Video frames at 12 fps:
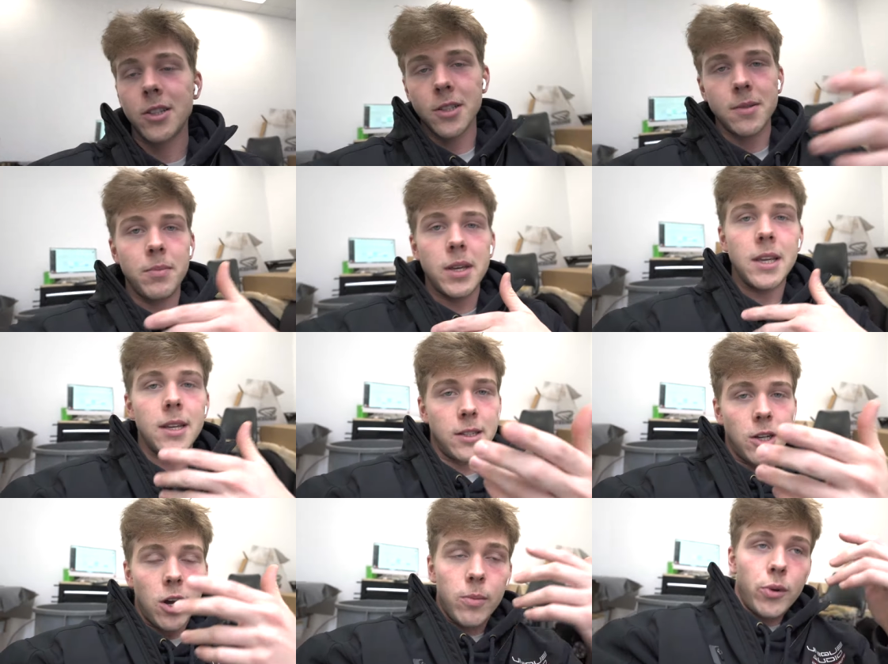It's just me
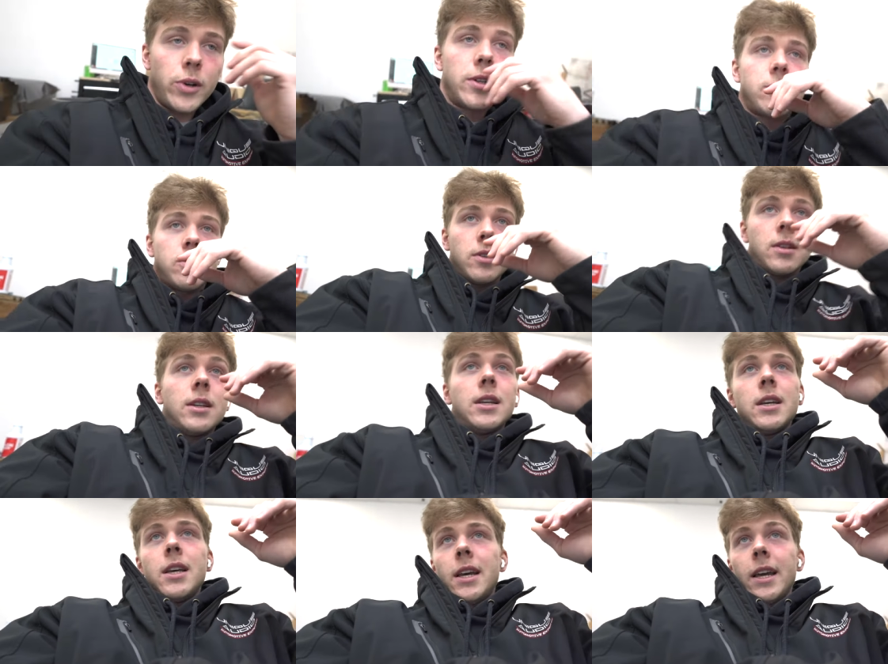and y'all boys,
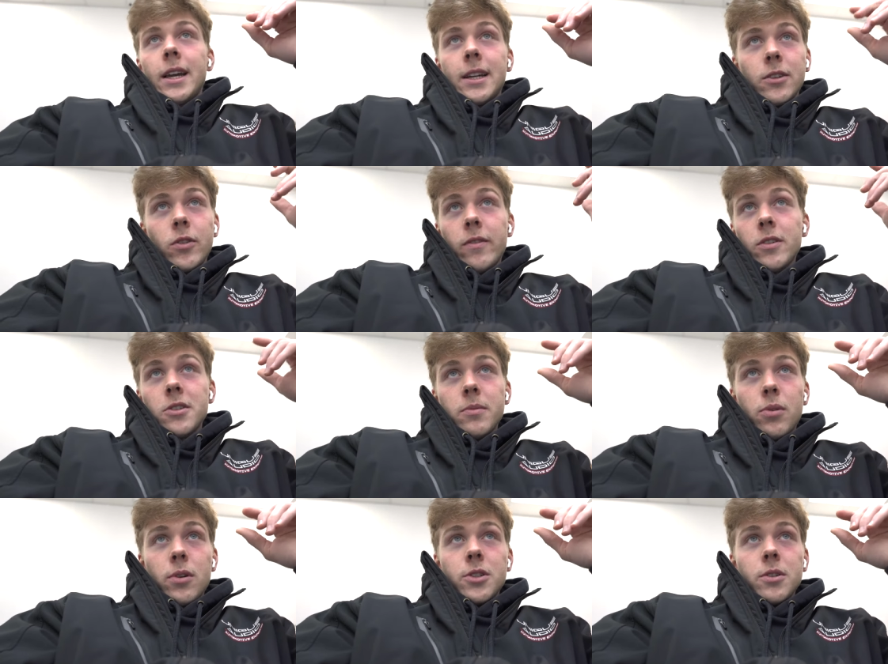and whoever
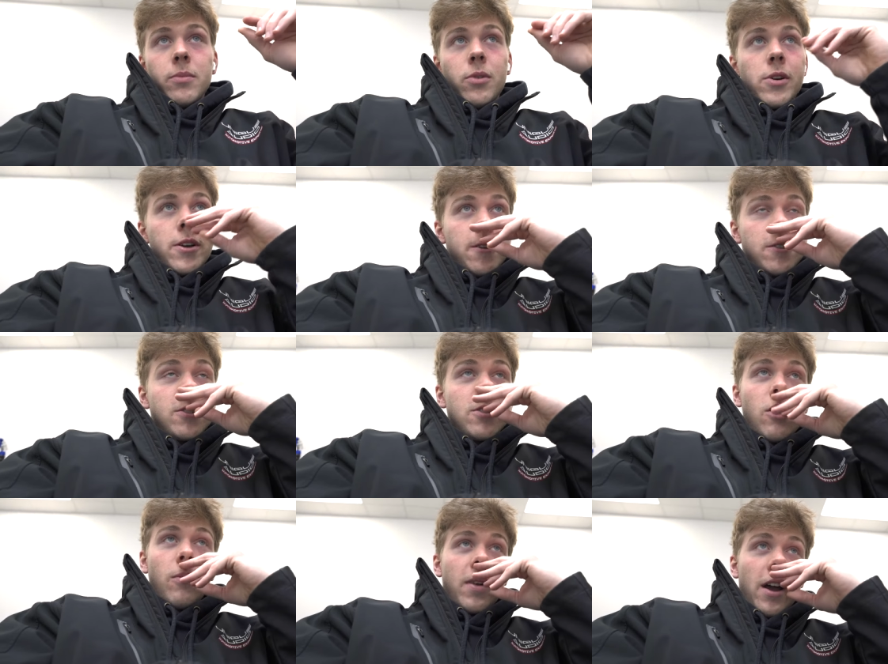supports your boy, just
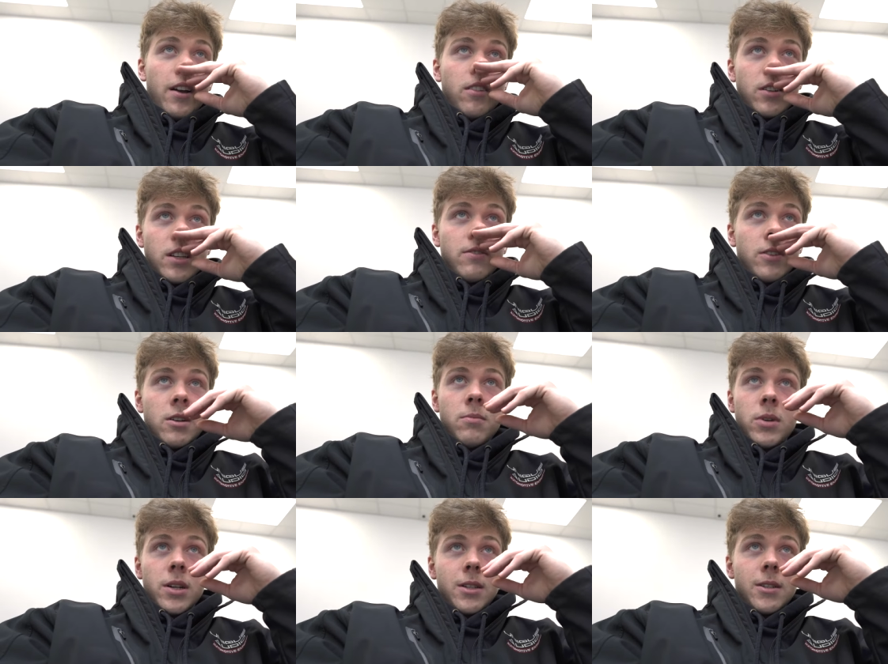know I'm not going to give
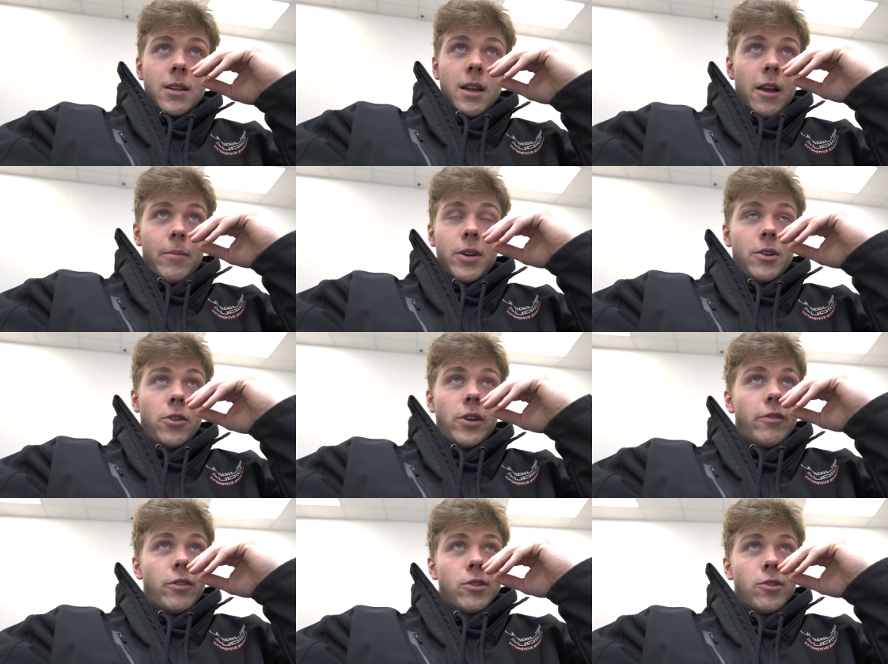up, bro. I've been doing
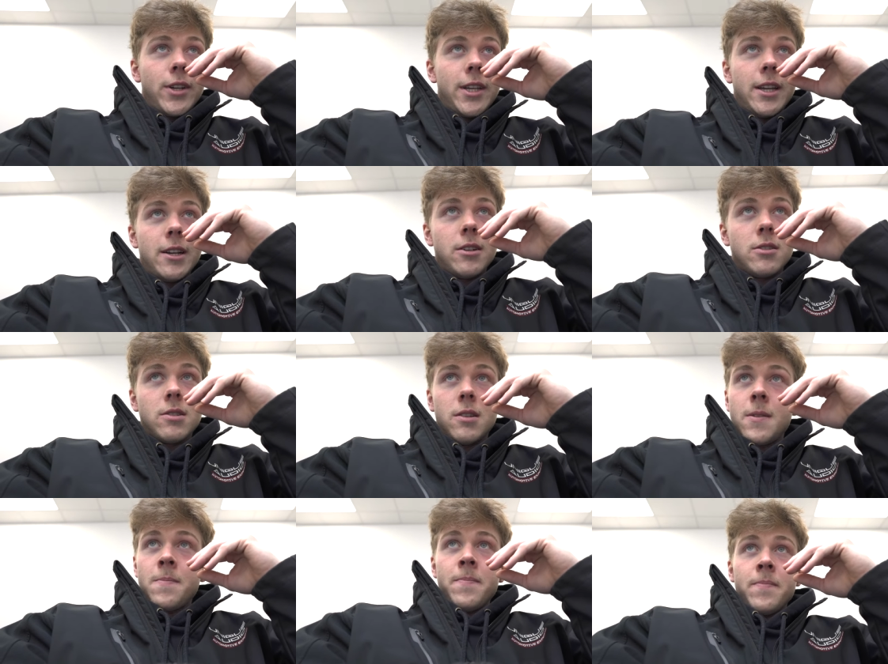it for 3 years.
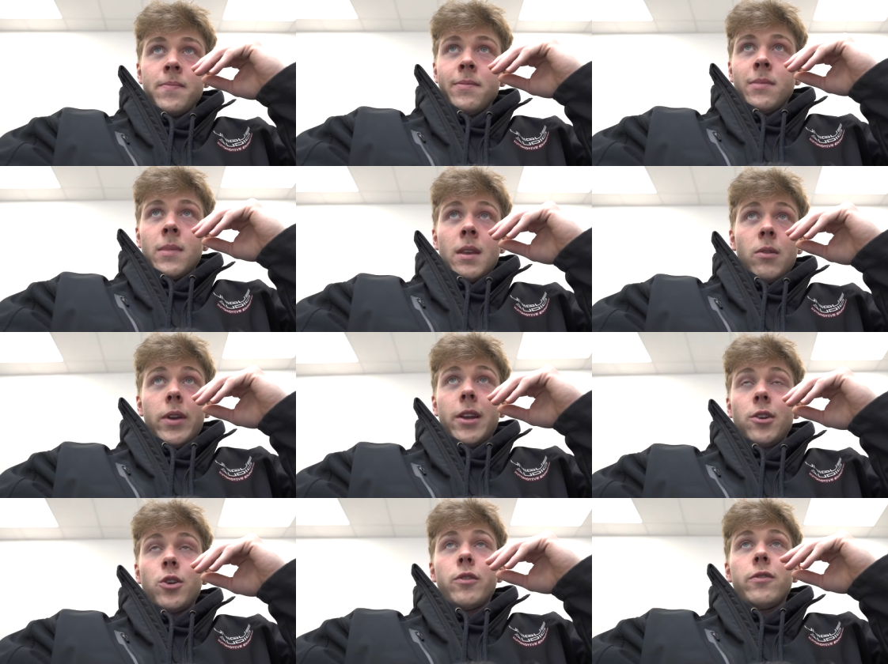We
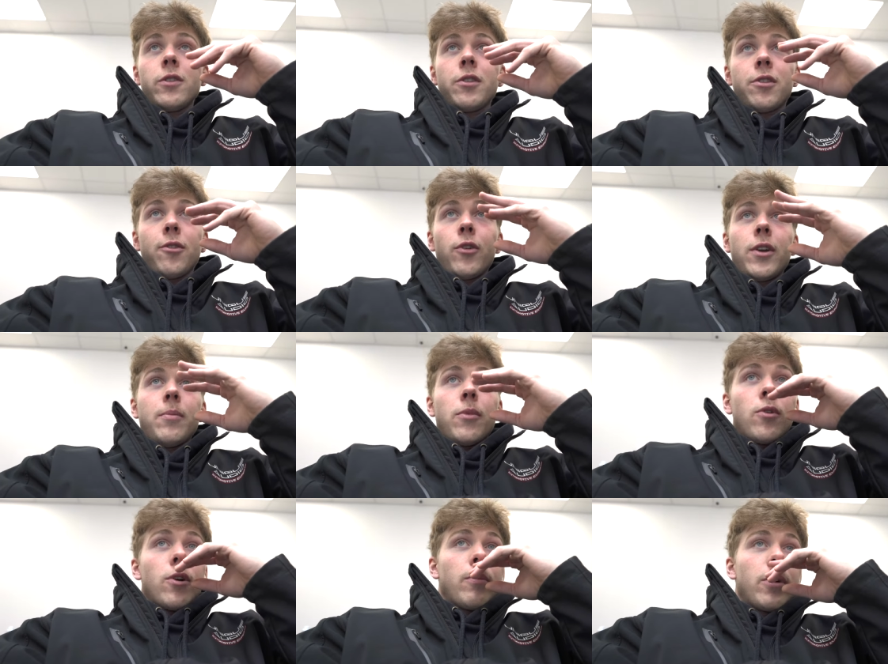can do it for three
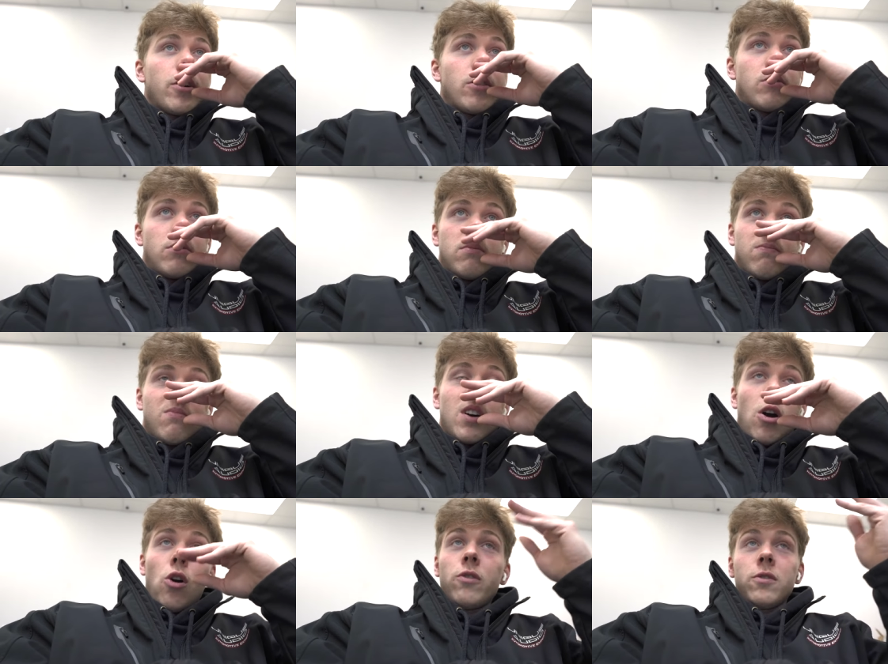more, bro,
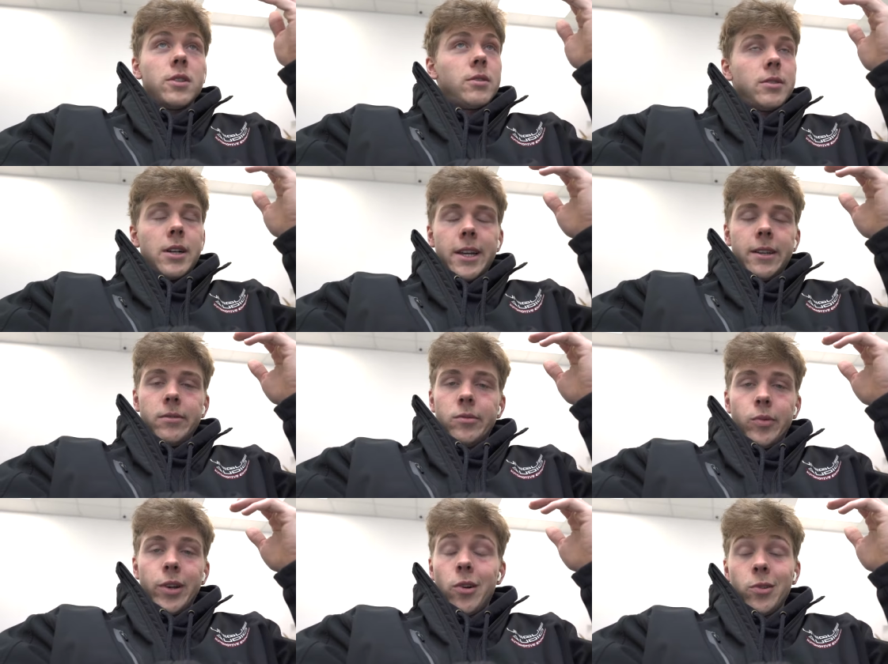but hopefully, like,
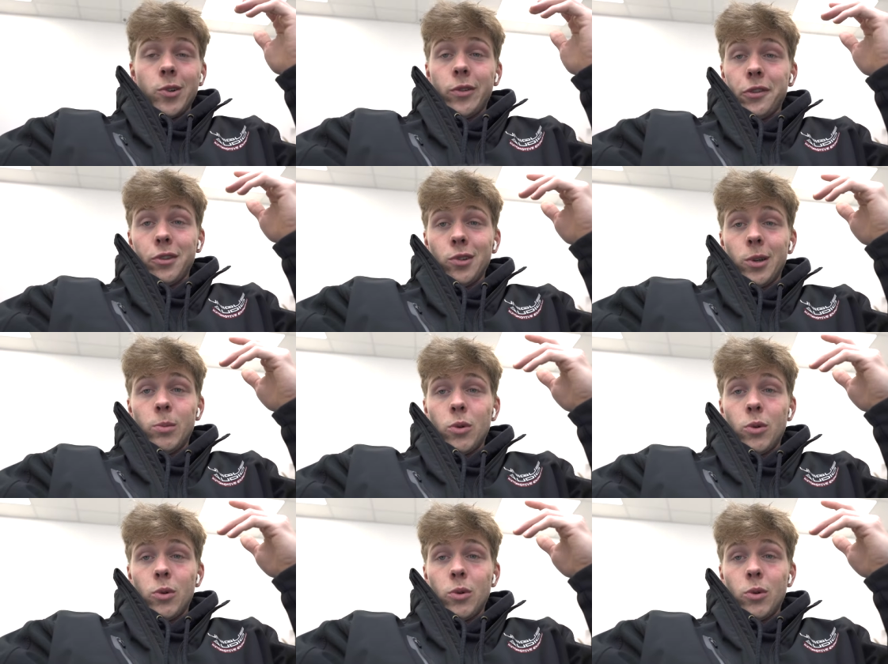we don't do it for three